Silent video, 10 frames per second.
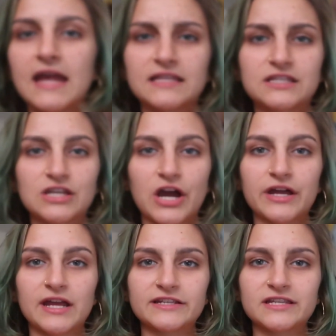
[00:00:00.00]
It's
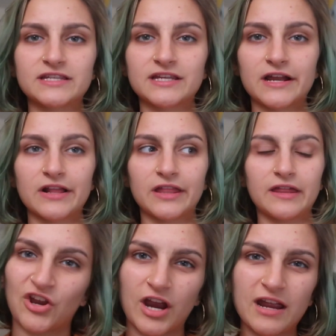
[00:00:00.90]
not
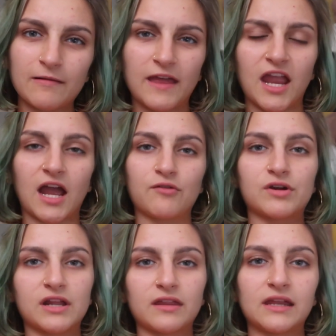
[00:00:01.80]
necessarily great, like I
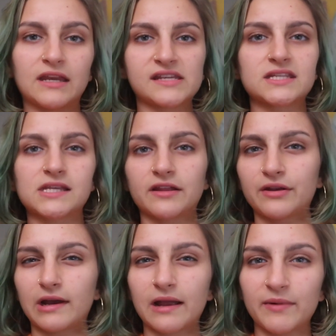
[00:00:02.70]
wouldn't like
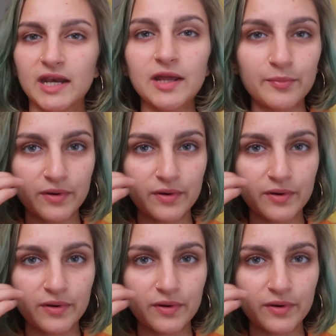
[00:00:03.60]
necessarily recommend it,